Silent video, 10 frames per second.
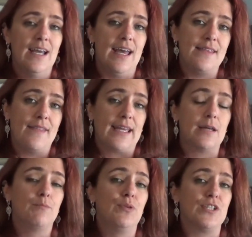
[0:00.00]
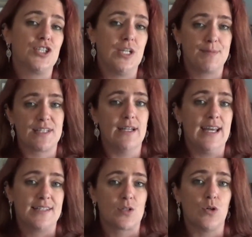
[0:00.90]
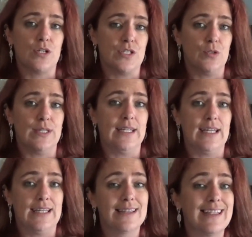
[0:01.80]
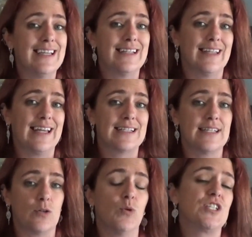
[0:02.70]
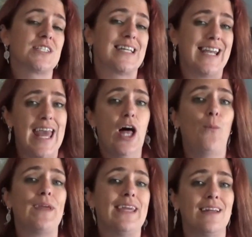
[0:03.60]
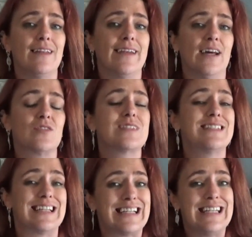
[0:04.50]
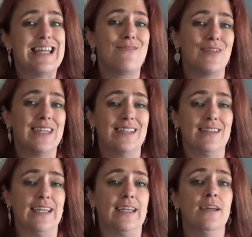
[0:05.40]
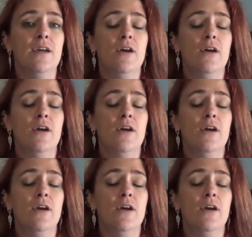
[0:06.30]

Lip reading: and then they can put ships on escort duty in the Atlantic, which is going to help England out significantly